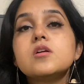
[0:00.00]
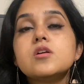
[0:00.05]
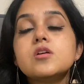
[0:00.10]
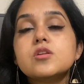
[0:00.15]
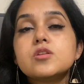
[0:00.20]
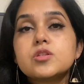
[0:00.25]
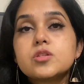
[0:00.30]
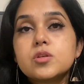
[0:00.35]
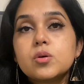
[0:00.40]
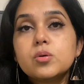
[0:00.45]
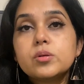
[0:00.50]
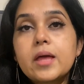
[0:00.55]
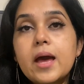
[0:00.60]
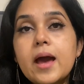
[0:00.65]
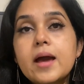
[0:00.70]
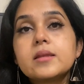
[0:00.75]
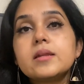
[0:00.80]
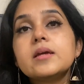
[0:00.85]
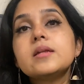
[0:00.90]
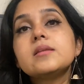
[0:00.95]
so
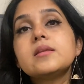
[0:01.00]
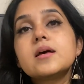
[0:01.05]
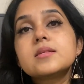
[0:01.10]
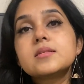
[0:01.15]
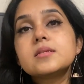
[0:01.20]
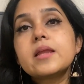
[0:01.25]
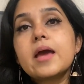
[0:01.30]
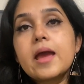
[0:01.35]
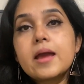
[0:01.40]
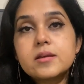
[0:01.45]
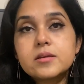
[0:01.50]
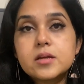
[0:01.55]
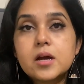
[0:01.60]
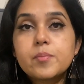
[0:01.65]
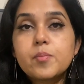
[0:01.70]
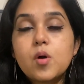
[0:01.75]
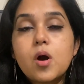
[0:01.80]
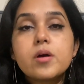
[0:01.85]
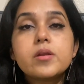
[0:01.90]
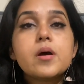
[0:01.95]
that it doesn't end
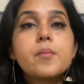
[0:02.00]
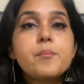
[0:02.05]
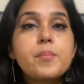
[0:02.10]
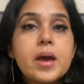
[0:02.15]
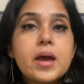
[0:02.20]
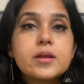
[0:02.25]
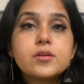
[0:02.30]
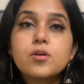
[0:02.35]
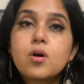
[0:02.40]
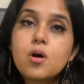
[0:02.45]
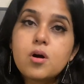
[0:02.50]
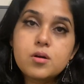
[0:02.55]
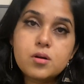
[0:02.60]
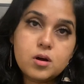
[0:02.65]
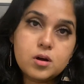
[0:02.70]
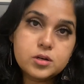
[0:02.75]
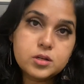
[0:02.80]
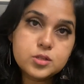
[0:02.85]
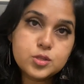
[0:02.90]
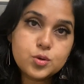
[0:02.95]
up on a bed or
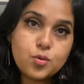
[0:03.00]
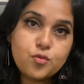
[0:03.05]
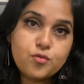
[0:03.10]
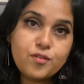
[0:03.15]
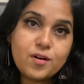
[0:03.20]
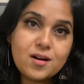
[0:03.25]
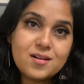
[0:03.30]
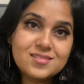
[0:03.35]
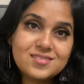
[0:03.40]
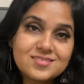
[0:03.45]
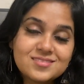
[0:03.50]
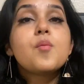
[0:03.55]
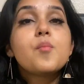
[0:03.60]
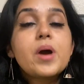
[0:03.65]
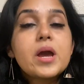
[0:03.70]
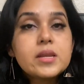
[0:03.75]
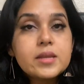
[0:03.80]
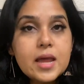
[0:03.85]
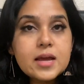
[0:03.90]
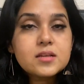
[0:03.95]
on a sofa.
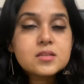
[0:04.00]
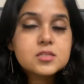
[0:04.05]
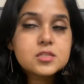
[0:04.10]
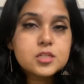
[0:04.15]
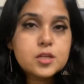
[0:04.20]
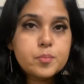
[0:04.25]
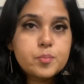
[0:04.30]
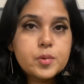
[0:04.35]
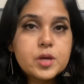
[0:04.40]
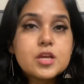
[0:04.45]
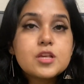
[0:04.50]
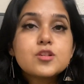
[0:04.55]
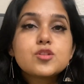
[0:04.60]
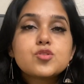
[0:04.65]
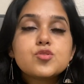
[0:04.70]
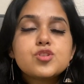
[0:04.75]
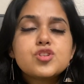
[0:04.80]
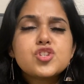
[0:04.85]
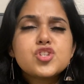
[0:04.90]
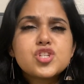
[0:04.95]
My next tip is
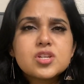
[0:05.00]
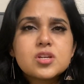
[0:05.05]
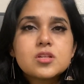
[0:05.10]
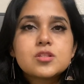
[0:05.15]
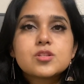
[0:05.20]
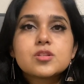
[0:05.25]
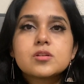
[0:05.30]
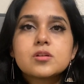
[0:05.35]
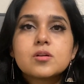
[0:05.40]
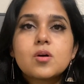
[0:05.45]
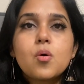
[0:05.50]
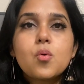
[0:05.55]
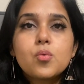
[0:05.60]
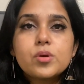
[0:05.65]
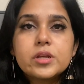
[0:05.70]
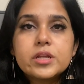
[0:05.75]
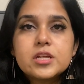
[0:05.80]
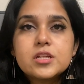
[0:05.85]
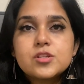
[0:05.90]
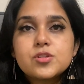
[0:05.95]
to just
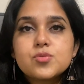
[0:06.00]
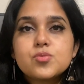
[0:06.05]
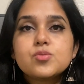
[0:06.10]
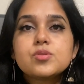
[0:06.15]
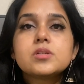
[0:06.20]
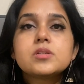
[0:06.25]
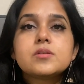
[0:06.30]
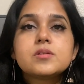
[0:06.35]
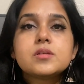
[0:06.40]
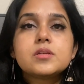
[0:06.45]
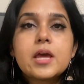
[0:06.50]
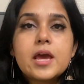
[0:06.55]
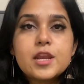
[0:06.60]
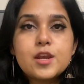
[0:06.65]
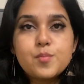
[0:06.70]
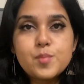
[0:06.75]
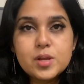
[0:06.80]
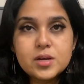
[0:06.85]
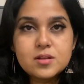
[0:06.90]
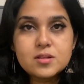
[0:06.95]
only do 10
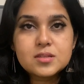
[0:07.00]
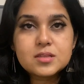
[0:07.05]
minutes